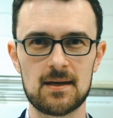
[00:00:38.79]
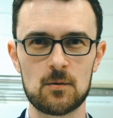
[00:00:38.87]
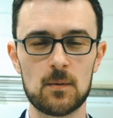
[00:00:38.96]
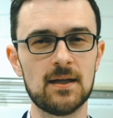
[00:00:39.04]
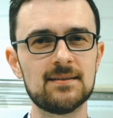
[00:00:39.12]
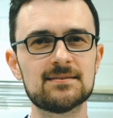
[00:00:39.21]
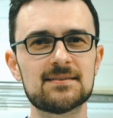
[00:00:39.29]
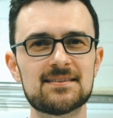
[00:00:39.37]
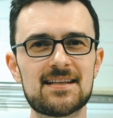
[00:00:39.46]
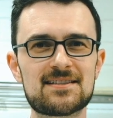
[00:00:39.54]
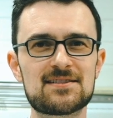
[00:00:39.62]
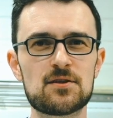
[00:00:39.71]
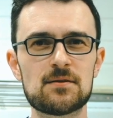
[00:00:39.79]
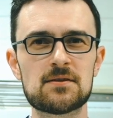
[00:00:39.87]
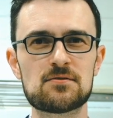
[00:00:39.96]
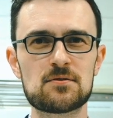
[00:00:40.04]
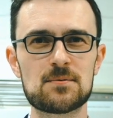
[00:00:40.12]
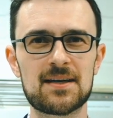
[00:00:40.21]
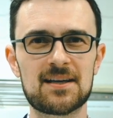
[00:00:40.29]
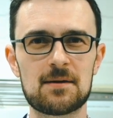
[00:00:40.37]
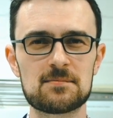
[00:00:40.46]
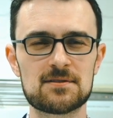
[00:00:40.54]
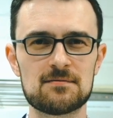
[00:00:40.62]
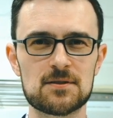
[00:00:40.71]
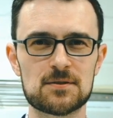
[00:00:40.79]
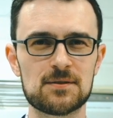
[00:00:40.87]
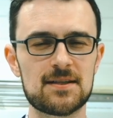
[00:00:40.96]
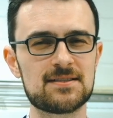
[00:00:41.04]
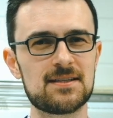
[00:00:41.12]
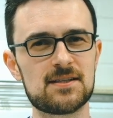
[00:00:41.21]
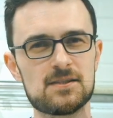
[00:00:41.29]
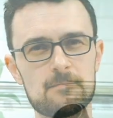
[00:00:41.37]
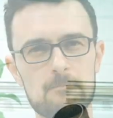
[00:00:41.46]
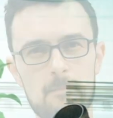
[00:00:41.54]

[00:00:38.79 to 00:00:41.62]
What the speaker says: Well, that's certainly true when it comes to visualization.